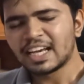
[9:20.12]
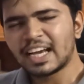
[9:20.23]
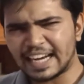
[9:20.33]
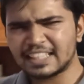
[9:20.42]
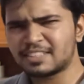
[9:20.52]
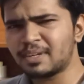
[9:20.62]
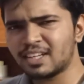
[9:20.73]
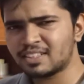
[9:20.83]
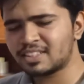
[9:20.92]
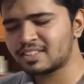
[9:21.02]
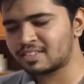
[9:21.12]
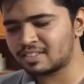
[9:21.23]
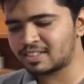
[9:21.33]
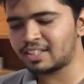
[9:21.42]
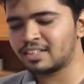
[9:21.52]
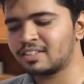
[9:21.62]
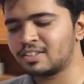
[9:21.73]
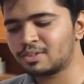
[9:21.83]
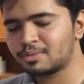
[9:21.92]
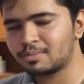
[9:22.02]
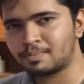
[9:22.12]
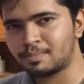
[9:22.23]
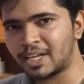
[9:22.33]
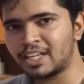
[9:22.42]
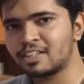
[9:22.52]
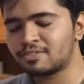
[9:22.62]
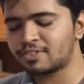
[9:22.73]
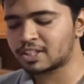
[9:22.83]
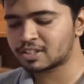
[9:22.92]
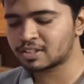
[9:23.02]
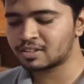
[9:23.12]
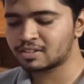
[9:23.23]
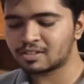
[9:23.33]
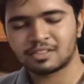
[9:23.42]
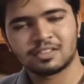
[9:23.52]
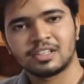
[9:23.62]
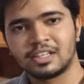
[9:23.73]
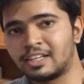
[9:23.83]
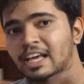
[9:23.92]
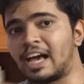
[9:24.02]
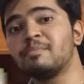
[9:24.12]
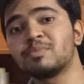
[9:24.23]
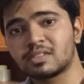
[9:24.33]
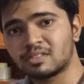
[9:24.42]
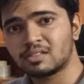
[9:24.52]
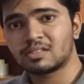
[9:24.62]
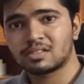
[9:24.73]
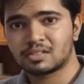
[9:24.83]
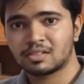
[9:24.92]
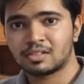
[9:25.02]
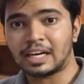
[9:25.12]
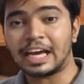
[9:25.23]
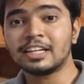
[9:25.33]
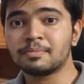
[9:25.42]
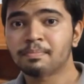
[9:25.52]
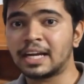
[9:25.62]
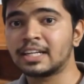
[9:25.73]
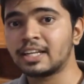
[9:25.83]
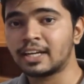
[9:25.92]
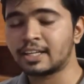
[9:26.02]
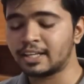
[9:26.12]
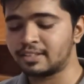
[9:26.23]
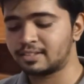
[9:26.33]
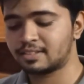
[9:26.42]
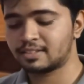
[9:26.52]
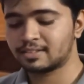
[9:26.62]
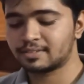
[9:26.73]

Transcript: And it's mainly seen in brain infarction, in abscesses, and in pancreatitis.